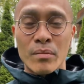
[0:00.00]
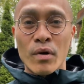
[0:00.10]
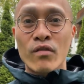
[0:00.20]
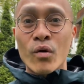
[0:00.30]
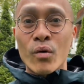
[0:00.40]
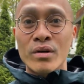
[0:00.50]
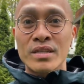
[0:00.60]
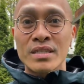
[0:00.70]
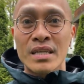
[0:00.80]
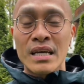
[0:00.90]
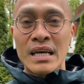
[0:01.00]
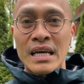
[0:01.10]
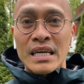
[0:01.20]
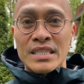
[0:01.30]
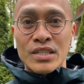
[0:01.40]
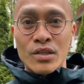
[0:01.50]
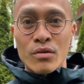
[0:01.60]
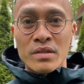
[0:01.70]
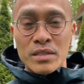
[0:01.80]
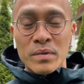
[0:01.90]
Of course, the
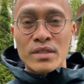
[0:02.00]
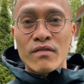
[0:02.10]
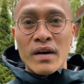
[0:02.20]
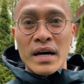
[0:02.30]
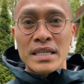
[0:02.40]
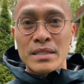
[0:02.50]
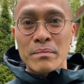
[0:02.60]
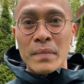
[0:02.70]
zone has been revised